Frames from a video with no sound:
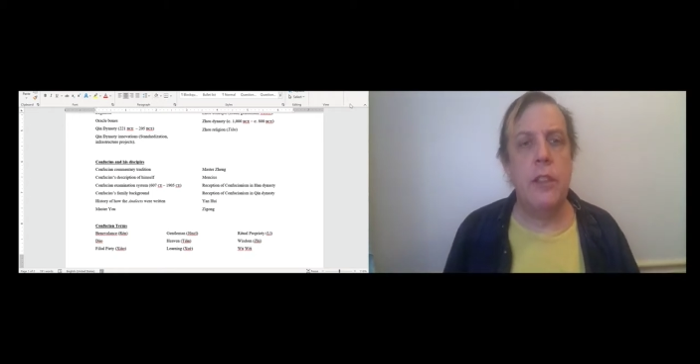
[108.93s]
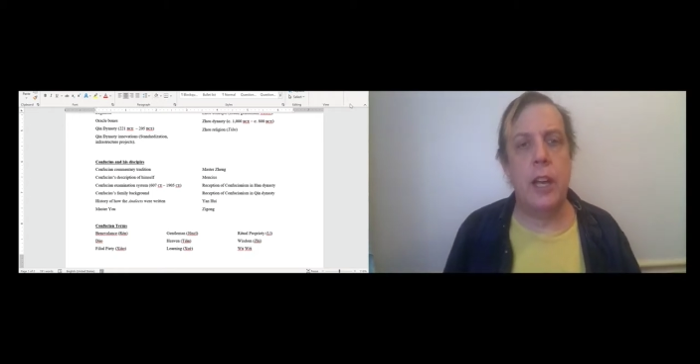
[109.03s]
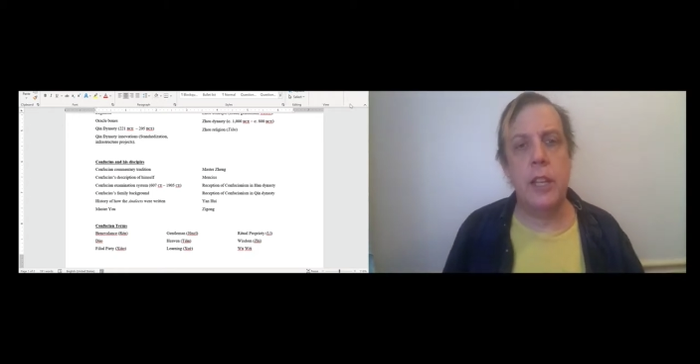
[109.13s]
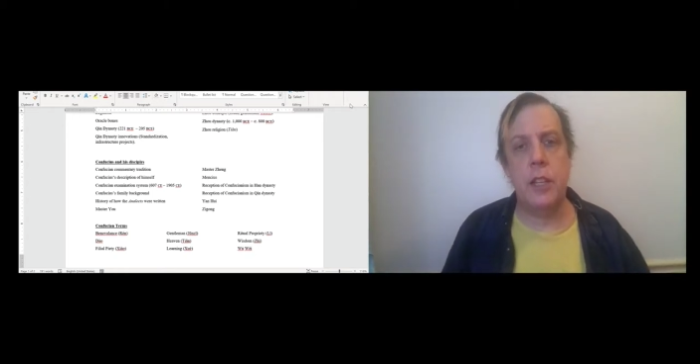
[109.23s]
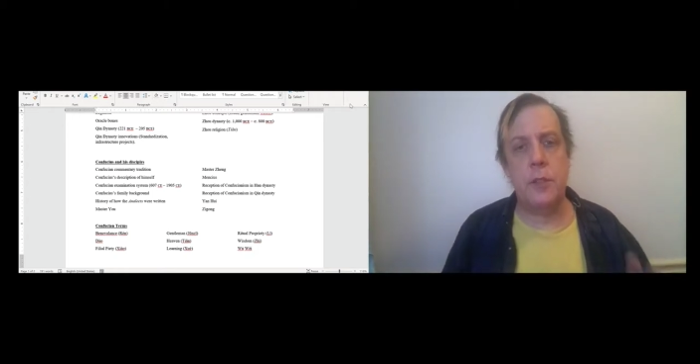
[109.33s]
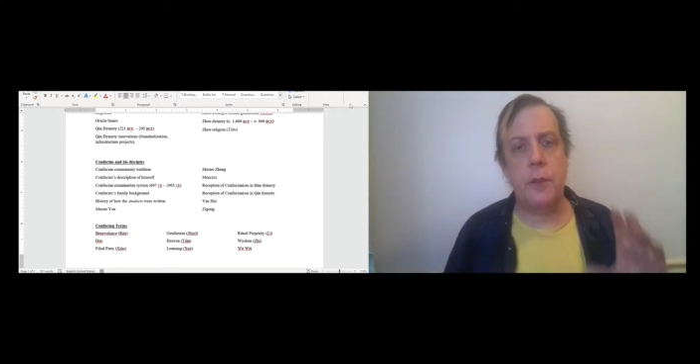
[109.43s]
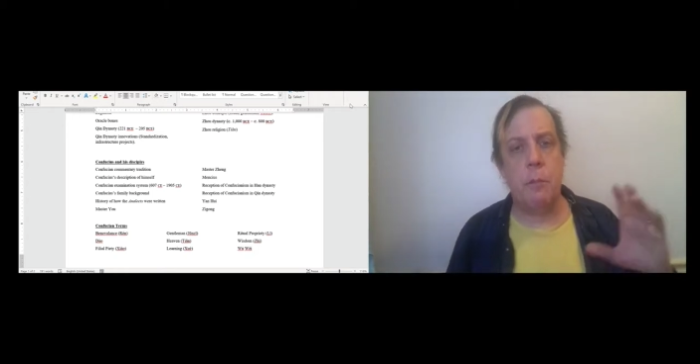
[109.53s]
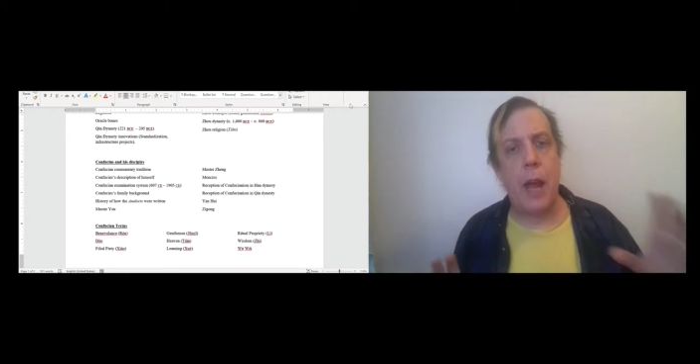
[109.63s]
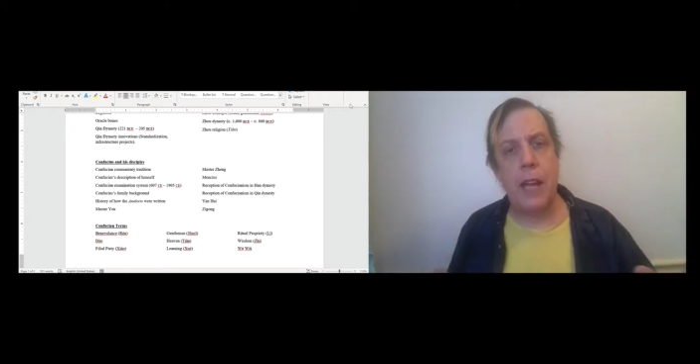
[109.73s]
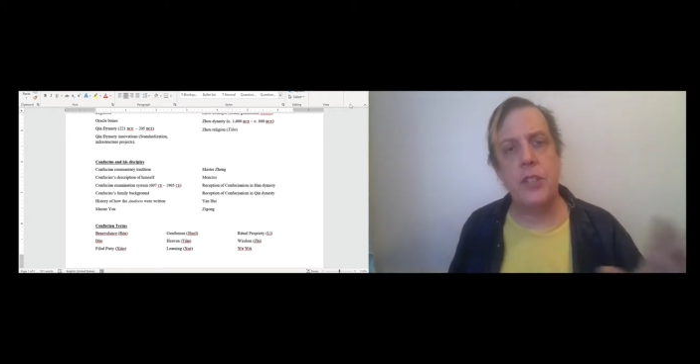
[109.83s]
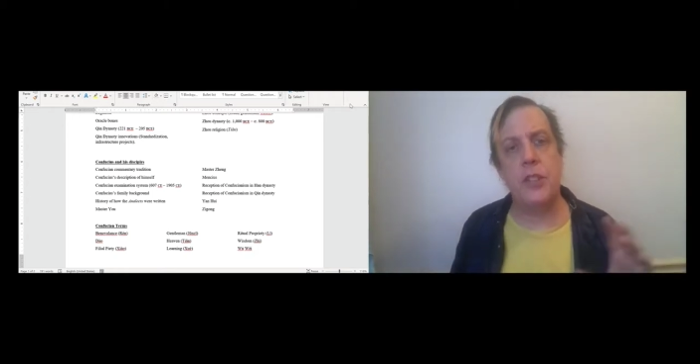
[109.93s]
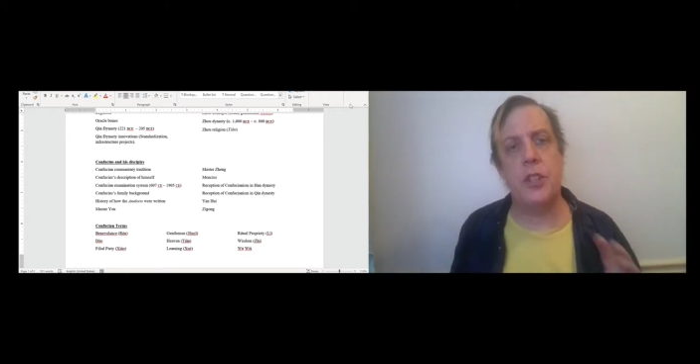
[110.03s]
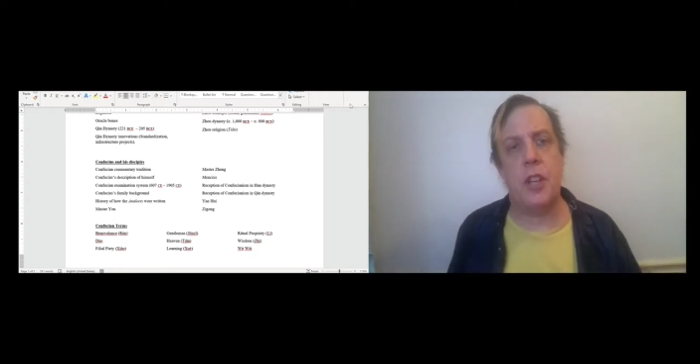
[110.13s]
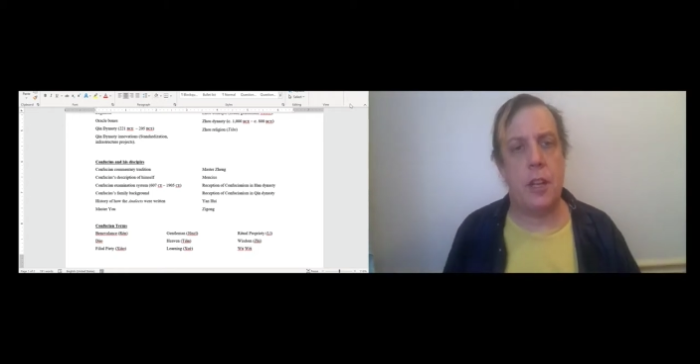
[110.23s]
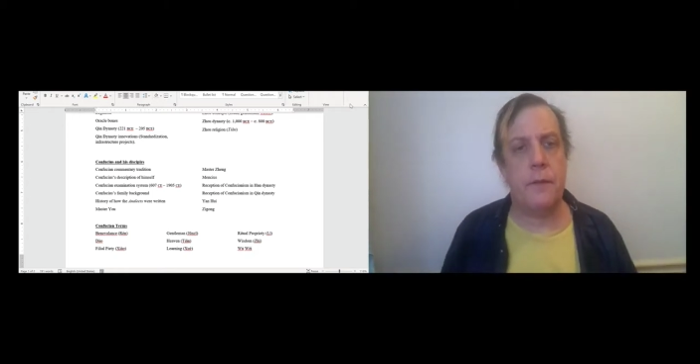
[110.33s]
that is for
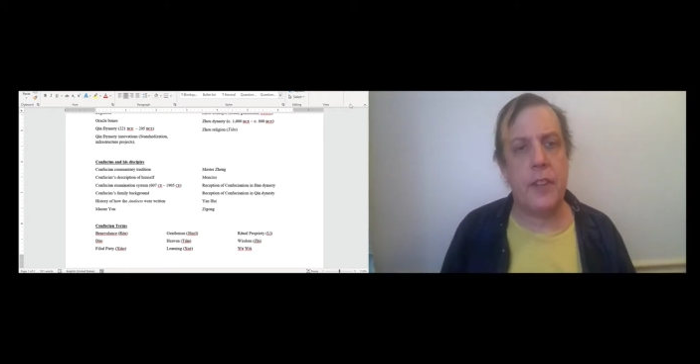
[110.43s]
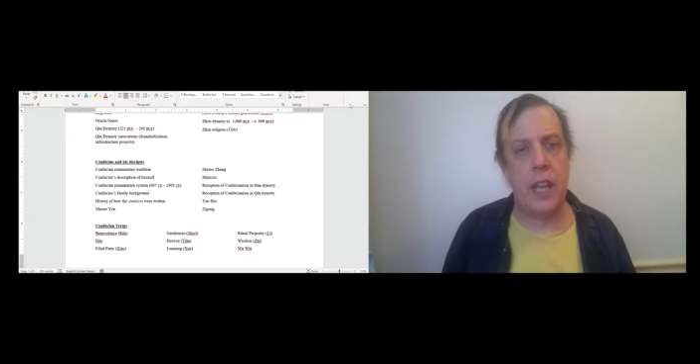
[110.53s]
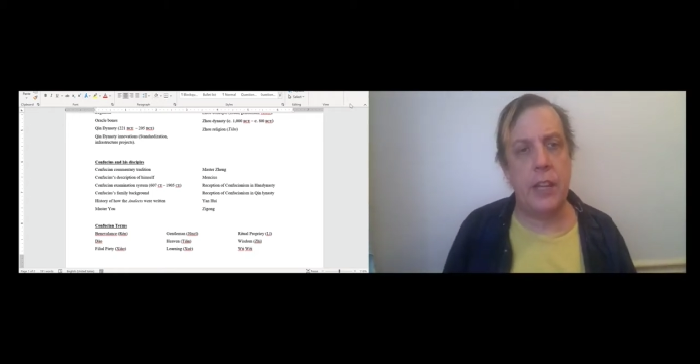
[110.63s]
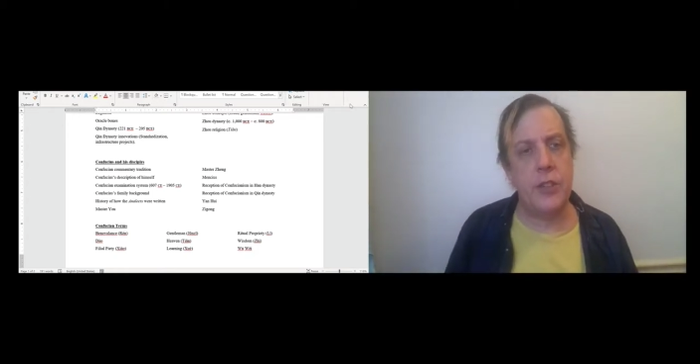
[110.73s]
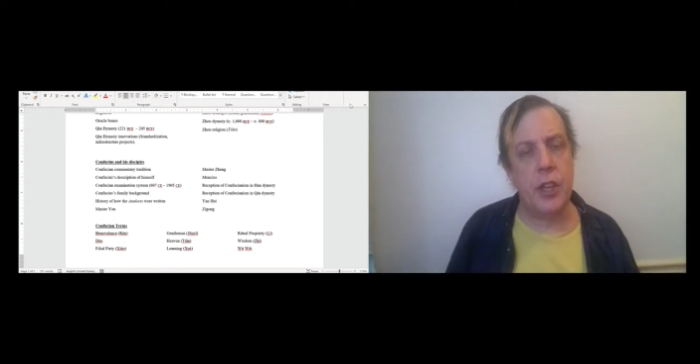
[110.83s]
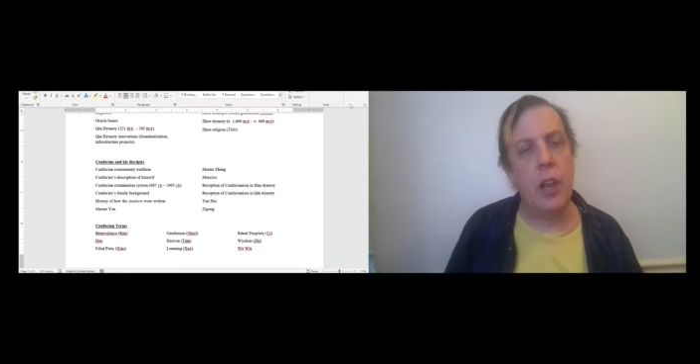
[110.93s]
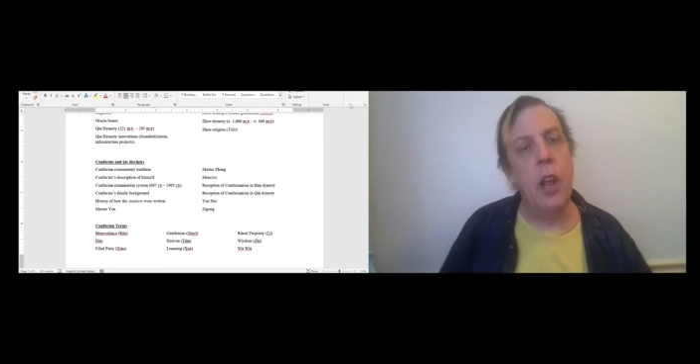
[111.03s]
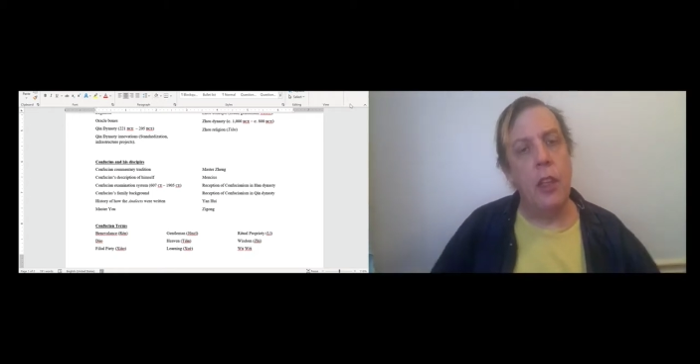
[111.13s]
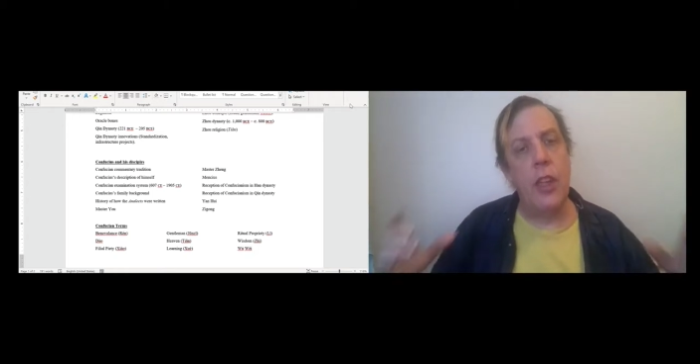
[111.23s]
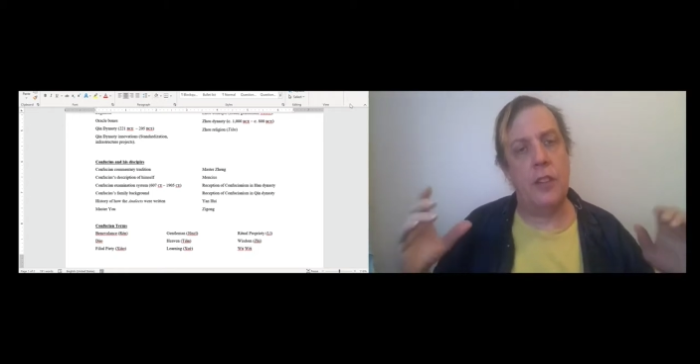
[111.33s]
passage identification.